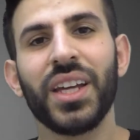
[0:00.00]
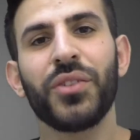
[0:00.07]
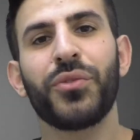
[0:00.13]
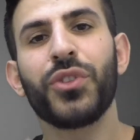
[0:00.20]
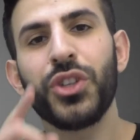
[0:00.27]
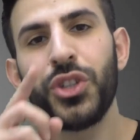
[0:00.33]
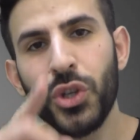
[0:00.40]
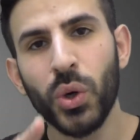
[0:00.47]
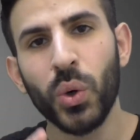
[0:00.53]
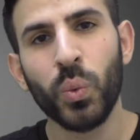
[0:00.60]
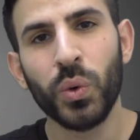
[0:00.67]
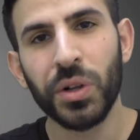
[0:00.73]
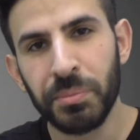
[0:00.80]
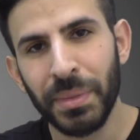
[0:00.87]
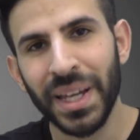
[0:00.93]
if you
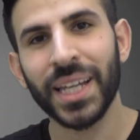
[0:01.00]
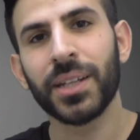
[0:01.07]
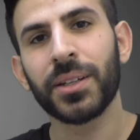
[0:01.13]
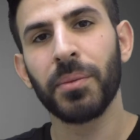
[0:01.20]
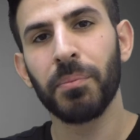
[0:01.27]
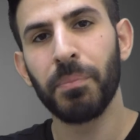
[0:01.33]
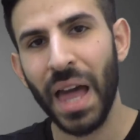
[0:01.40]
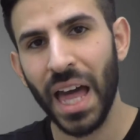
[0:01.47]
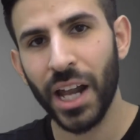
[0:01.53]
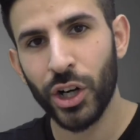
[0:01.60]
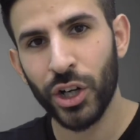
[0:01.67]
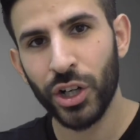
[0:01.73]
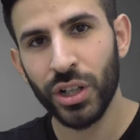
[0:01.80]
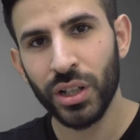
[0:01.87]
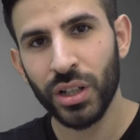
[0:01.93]
will make
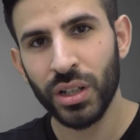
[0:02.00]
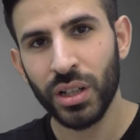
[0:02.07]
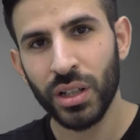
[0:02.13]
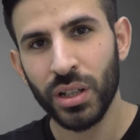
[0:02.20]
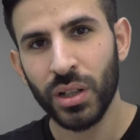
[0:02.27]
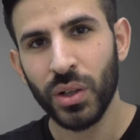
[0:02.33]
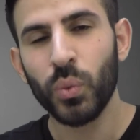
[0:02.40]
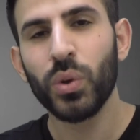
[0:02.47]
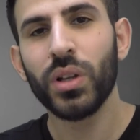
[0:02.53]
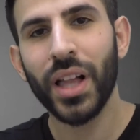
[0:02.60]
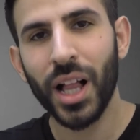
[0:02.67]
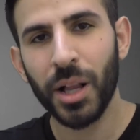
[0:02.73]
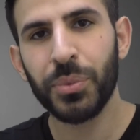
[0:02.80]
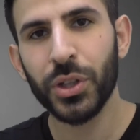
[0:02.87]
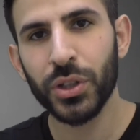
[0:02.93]
better, will
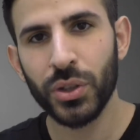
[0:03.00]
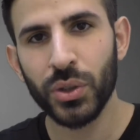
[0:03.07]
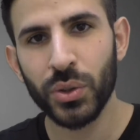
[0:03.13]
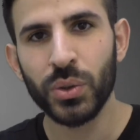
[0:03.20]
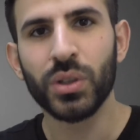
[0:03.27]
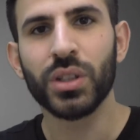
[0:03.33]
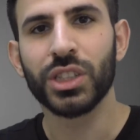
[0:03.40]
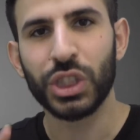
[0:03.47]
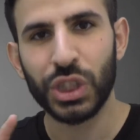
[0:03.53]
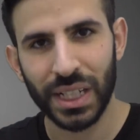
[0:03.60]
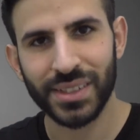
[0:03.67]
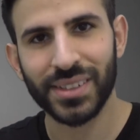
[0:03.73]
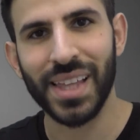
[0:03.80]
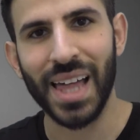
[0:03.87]
help you do just